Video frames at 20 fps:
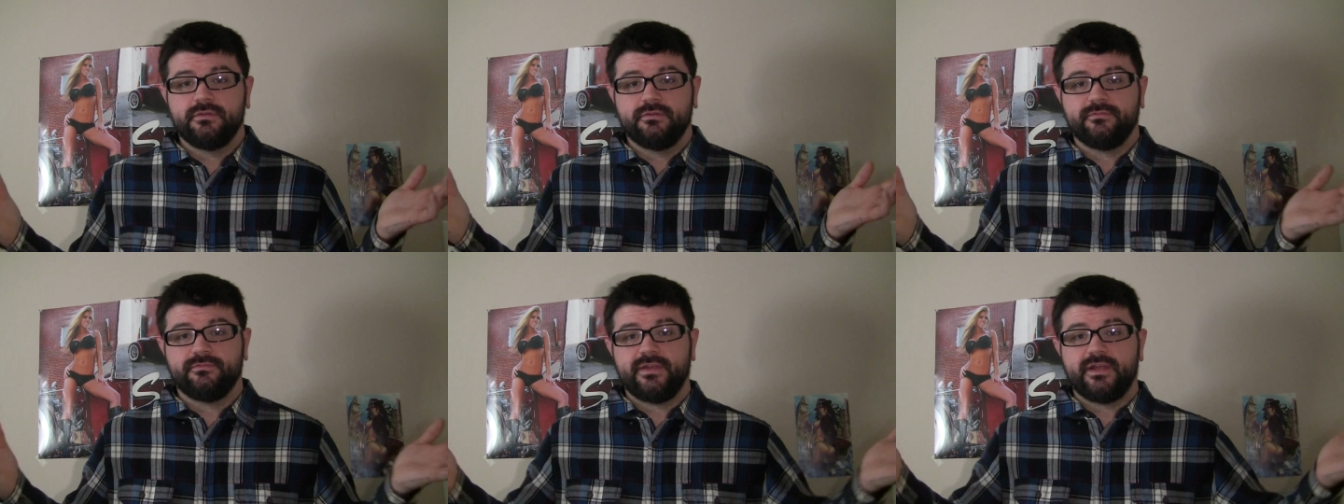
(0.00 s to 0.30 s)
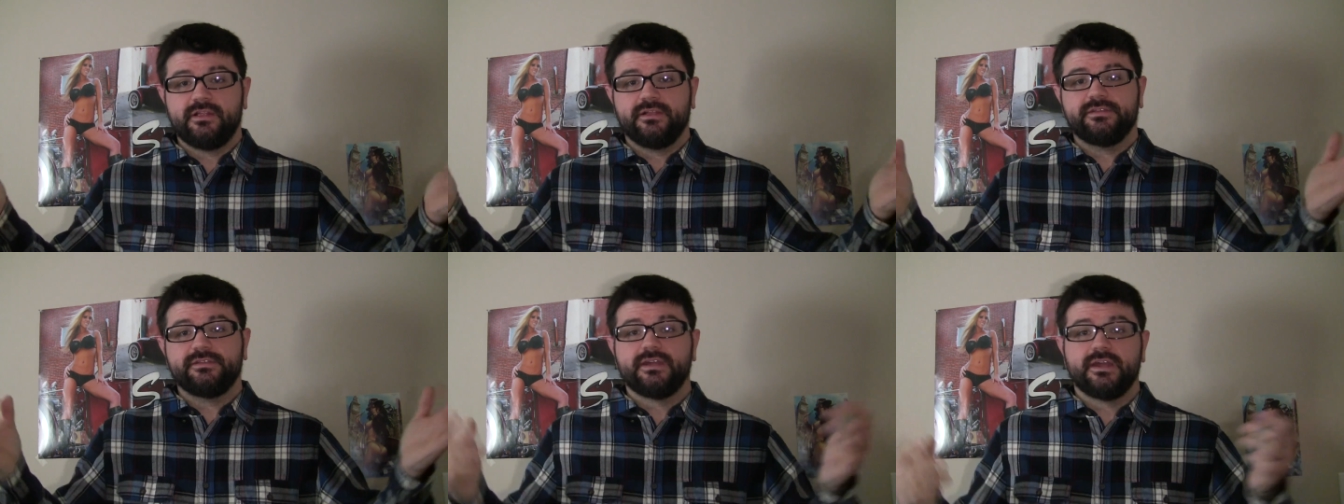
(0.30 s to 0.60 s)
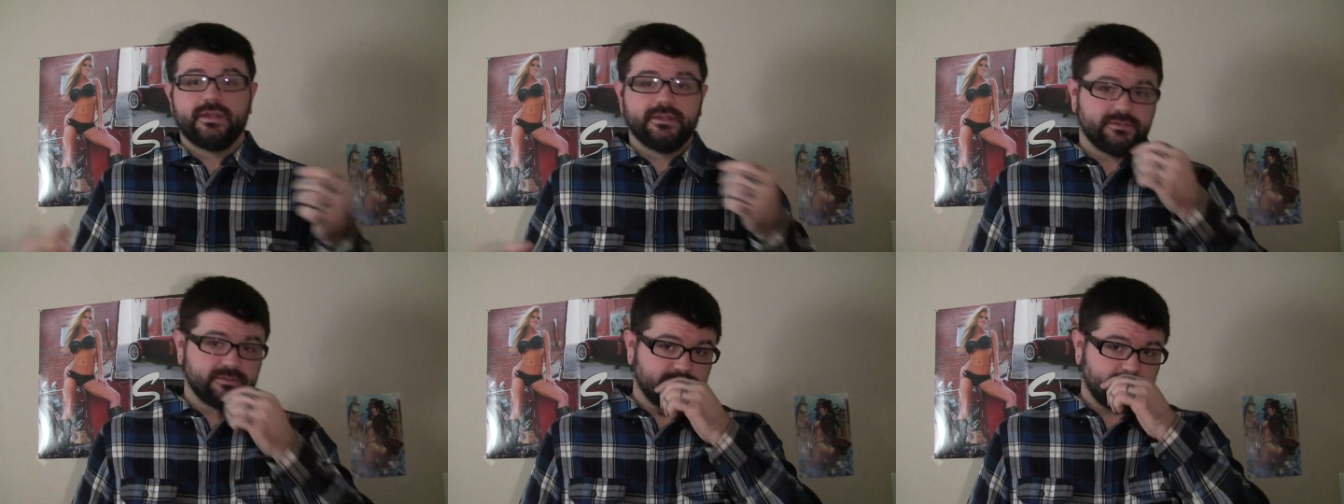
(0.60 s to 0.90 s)

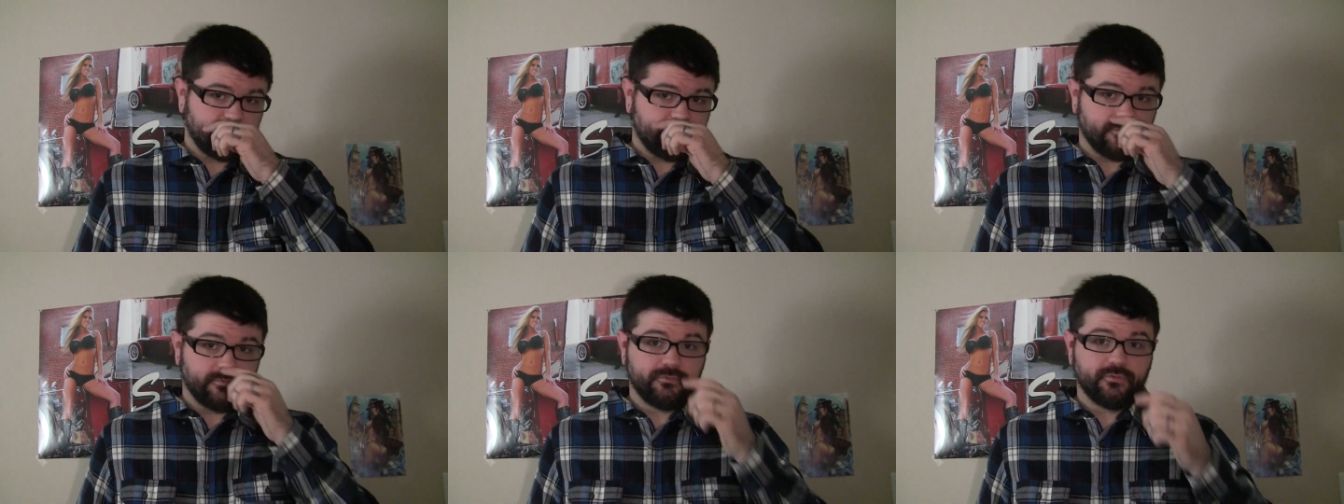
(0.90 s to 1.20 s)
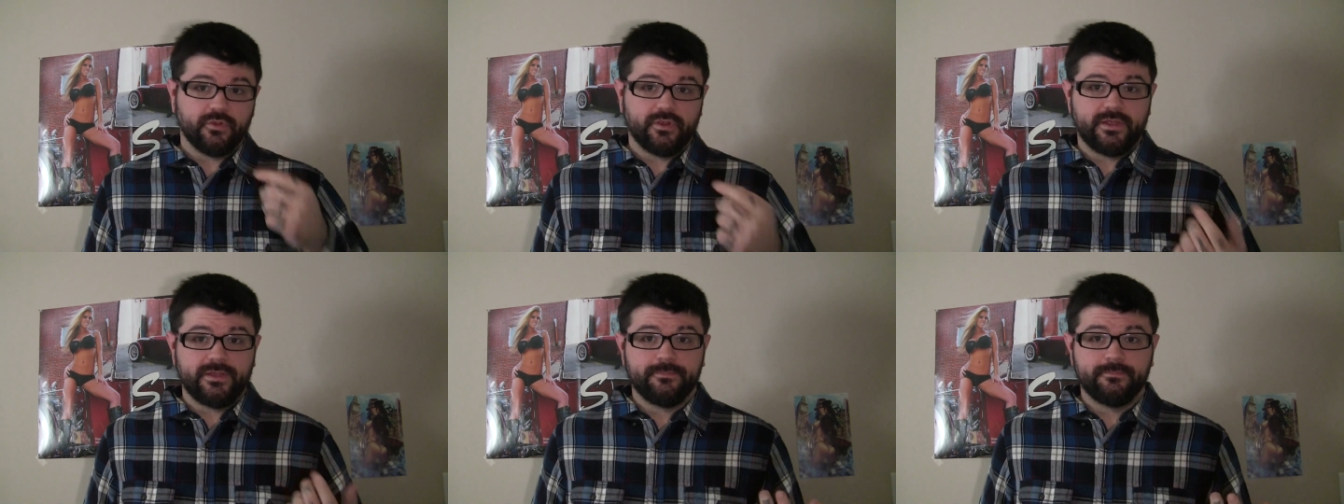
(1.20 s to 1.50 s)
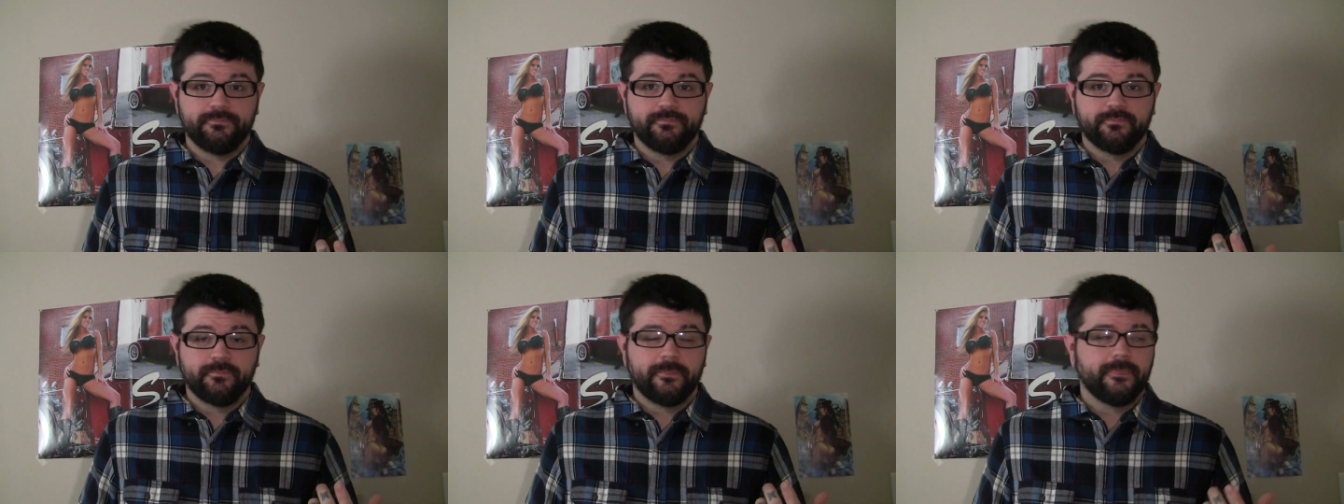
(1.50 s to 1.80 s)
Valentine's for free.
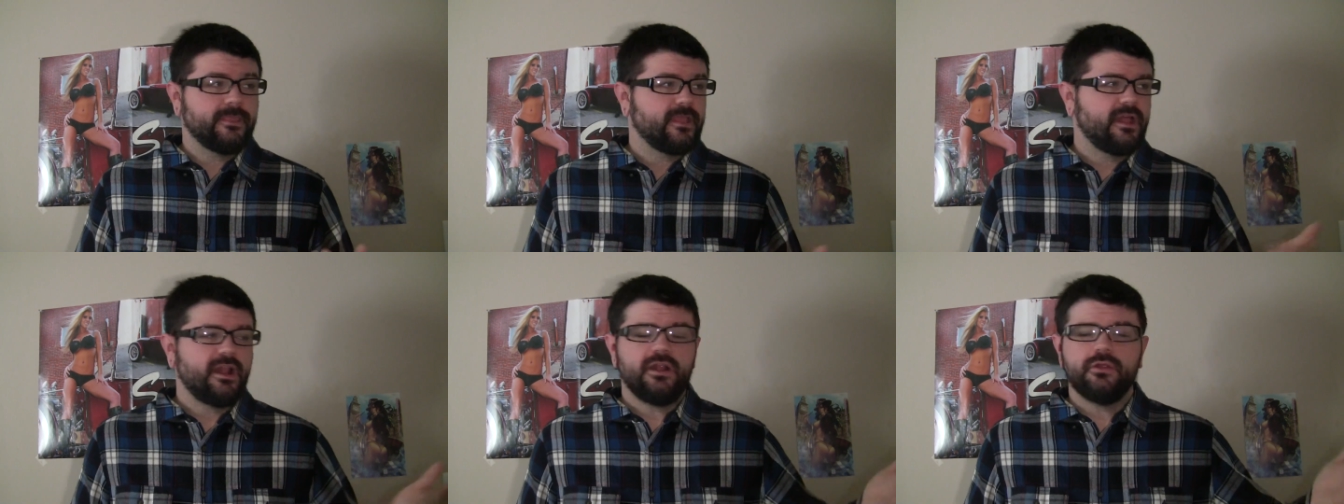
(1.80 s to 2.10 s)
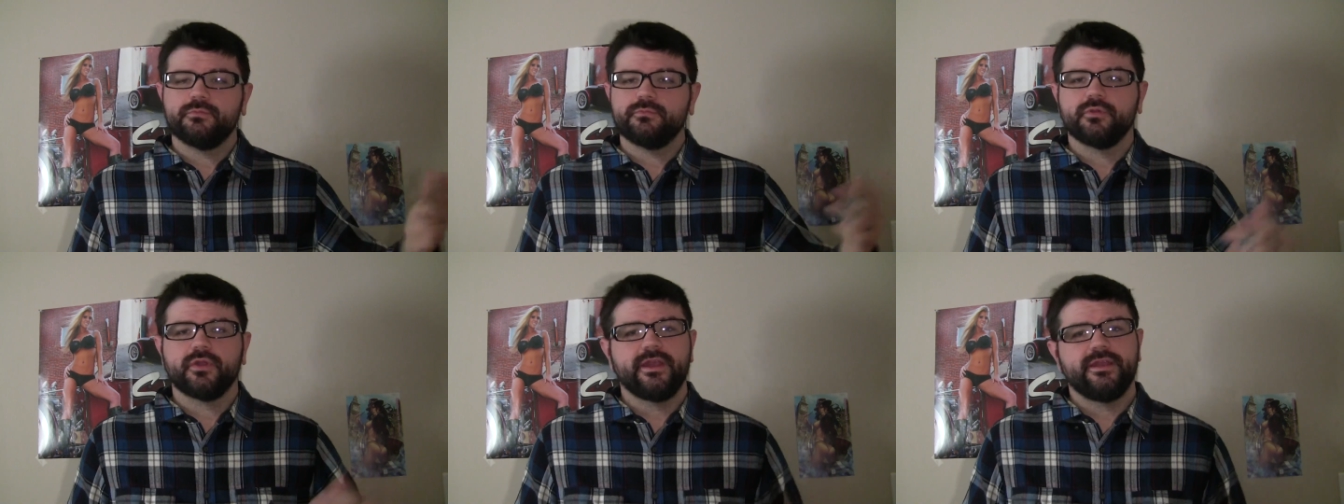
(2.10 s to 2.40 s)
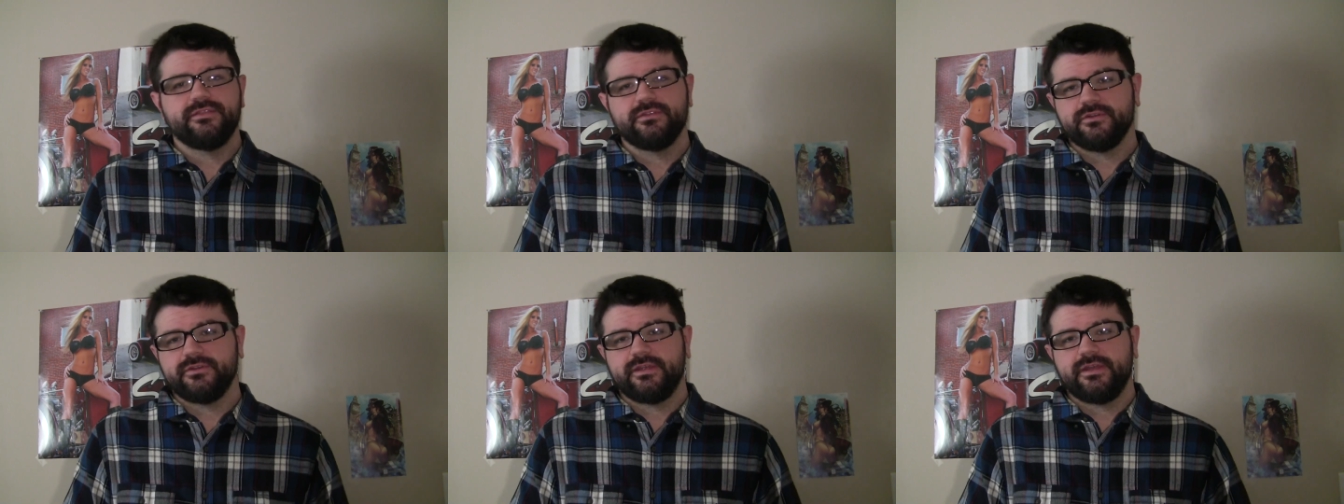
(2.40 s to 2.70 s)
That'll oh,
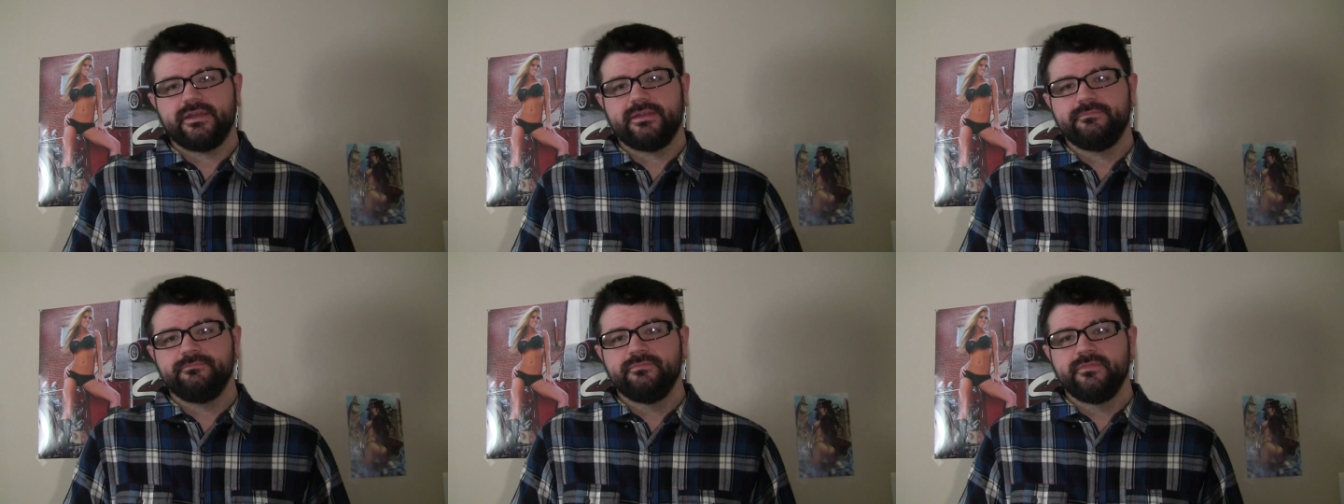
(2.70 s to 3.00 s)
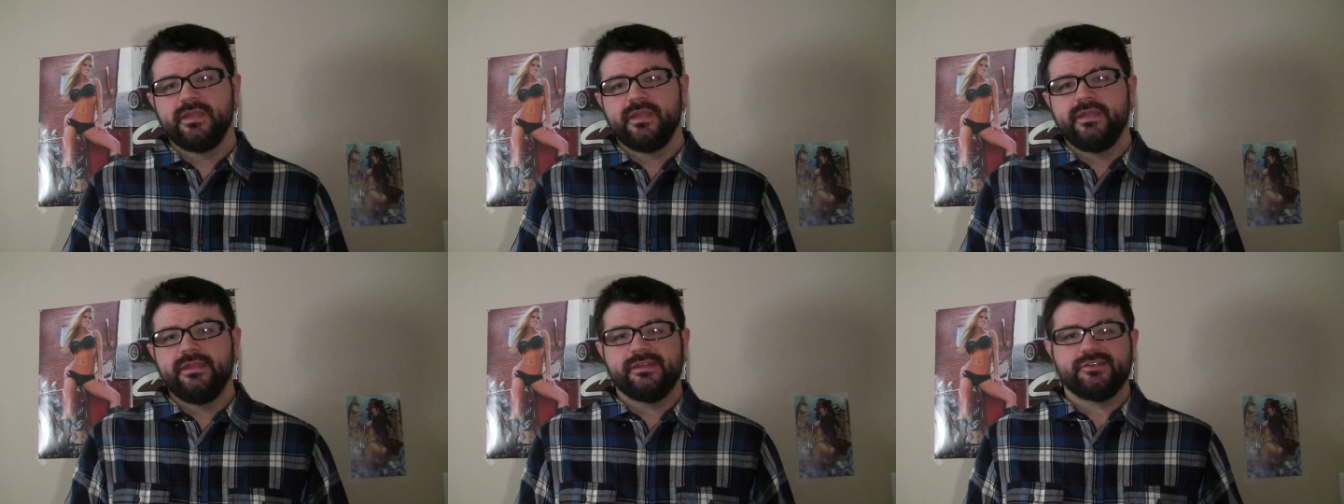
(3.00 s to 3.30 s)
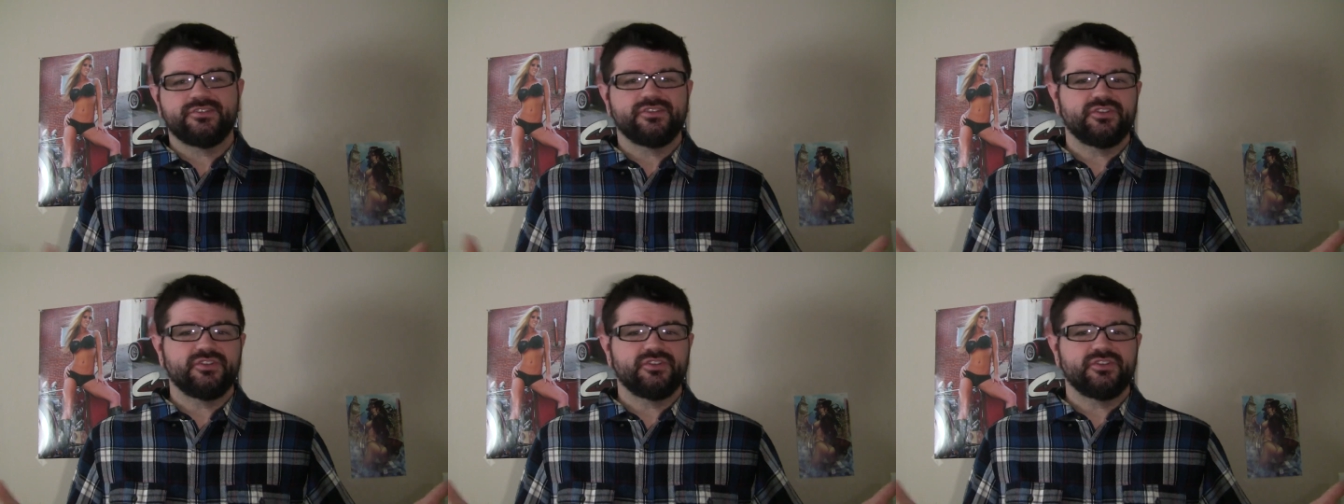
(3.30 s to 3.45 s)
brighten their day. And